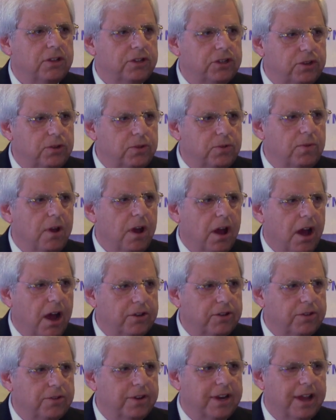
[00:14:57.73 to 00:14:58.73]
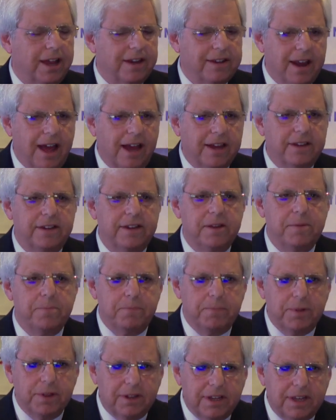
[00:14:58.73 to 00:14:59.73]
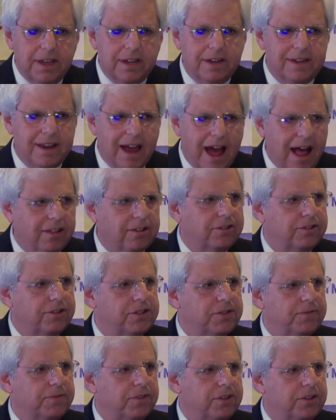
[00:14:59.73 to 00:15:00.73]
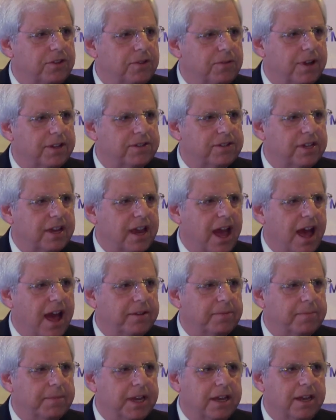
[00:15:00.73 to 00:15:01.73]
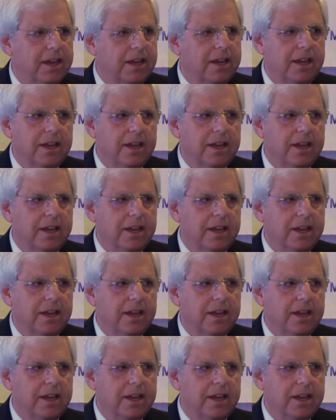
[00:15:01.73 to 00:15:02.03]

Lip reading: $290 billion for the US economy.